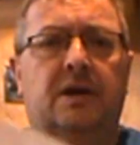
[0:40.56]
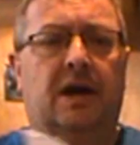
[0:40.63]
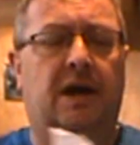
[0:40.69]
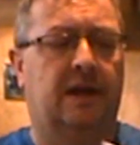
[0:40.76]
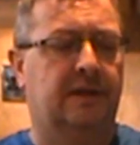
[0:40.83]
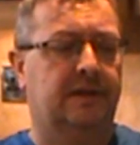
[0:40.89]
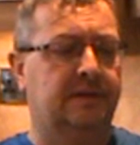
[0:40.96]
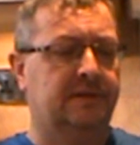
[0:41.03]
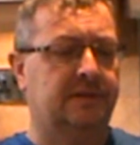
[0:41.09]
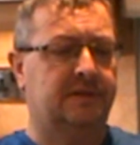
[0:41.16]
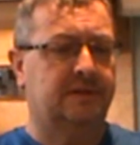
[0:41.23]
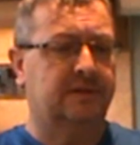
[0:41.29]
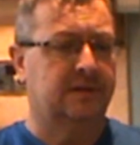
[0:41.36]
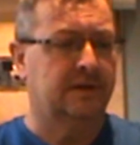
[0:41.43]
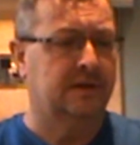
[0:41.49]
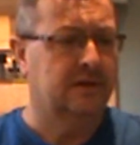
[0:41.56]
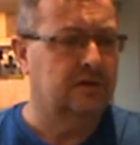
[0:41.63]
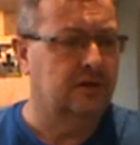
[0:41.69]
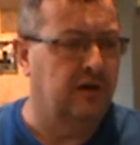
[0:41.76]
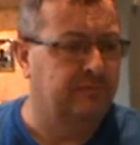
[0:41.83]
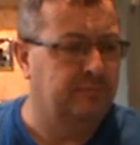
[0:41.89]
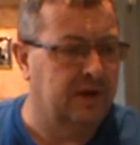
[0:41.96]
and
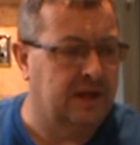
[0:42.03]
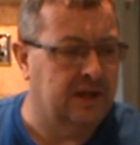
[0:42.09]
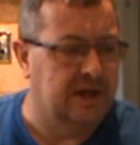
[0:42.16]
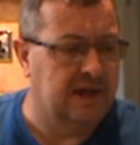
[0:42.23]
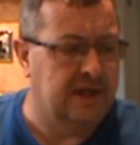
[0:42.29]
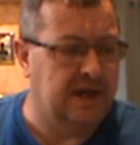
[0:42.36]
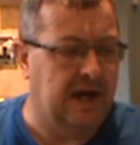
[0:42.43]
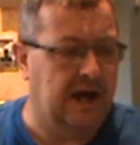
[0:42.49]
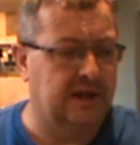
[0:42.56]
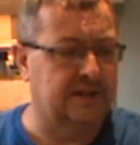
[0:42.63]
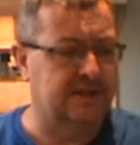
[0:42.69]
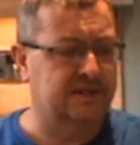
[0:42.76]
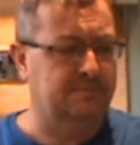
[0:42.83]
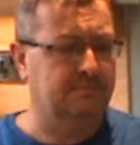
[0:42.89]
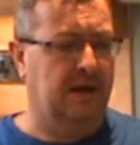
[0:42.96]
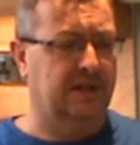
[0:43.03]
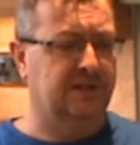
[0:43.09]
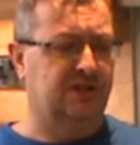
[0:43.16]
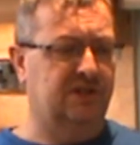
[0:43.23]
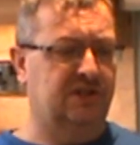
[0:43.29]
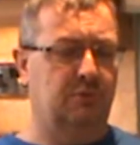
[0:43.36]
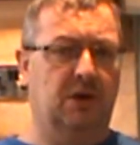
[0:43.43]
of Piccadilly Gardens in
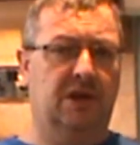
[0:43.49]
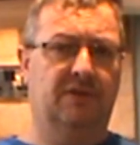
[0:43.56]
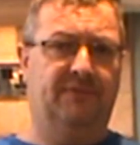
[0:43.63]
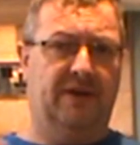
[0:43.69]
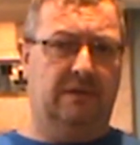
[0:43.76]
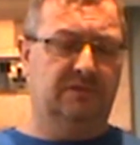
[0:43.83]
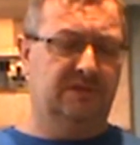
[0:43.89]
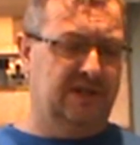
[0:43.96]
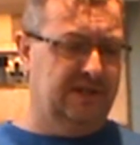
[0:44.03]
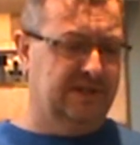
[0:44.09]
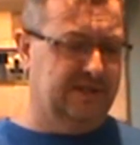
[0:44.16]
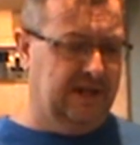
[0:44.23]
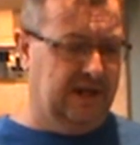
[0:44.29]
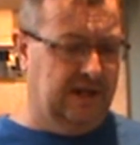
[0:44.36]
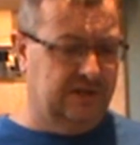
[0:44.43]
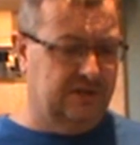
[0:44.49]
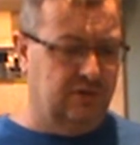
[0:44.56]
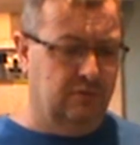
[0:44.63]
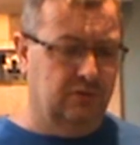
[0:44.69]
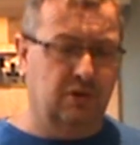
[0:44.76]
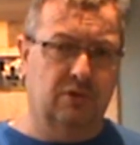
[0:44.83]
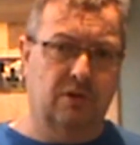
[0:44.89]
Manchester where the fountains are.
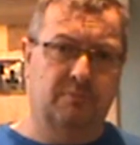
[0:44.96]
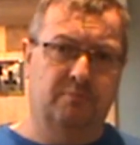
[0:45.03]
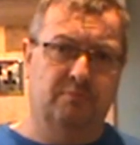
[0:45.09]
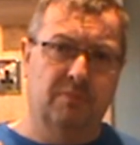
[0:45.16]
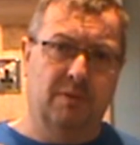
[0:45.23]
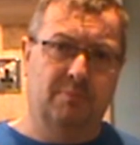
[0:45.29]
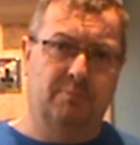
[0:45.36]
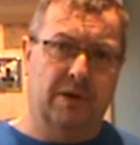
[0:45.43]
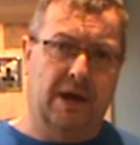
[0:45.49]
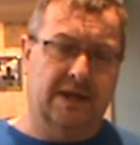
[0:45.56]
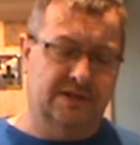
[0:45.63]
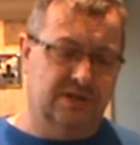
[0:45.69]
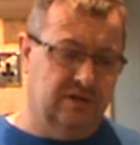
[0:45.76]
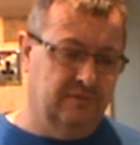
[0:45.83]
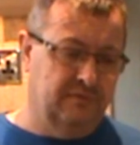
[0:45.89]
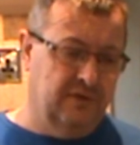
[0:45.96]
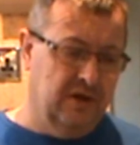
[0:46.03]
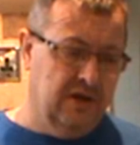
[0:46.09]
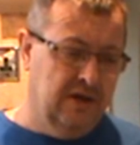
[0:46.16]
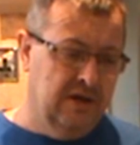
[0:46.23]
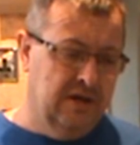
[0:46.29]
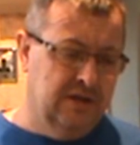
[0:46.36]
So I'm doing
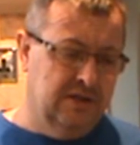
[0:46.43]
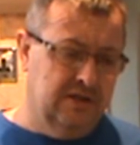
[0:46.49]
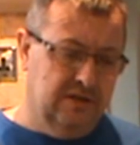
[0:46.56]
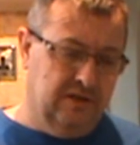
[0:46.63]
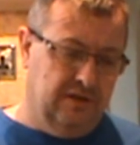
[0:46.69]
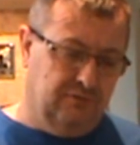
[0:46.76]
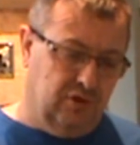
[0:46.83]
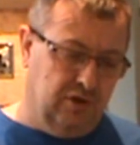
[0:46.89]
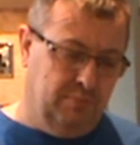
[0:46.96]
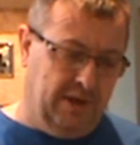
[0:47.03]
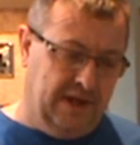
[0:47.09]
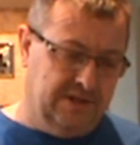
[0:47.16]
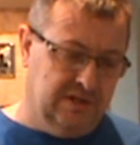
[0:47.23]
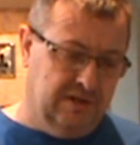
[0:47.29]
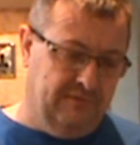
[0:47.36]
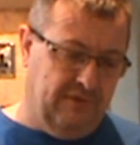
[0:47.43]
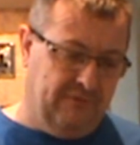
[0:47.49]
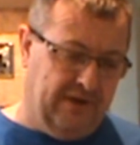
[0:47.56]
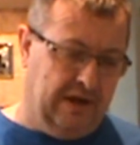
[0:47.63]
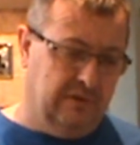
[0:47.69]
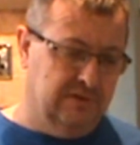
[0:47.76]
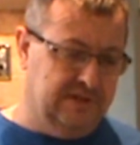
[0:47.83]
I've done the painting of the
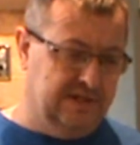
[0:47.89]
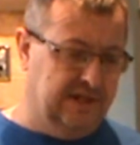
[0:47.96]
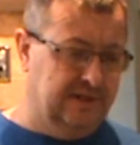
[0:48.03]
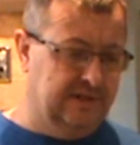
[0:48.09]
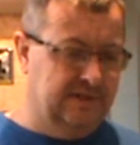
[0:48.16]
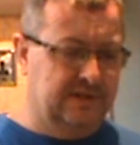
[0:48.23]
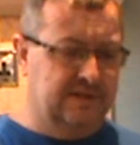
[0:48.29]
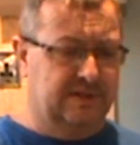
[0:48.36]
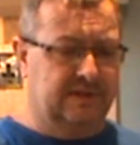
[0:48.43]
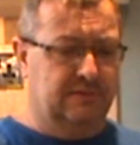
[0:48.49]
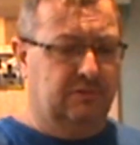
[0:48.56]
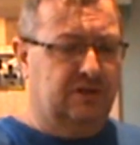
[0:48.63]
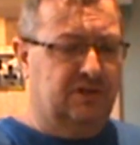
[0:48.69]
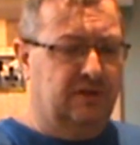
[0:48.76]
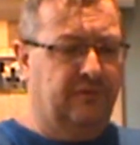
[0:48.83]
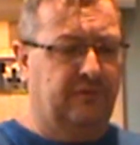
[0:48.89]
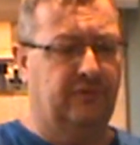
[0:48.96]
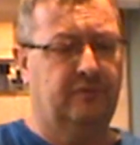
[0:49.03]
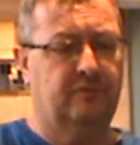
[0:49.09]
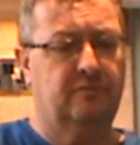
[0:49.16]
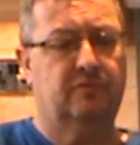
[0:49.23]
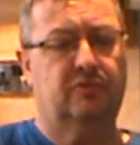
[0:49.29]
fountains, which
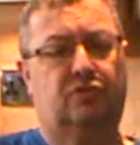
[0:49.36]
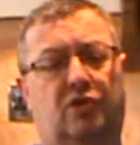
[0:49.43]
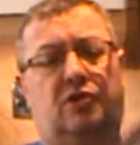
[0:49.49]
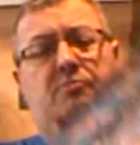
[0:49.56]
I've done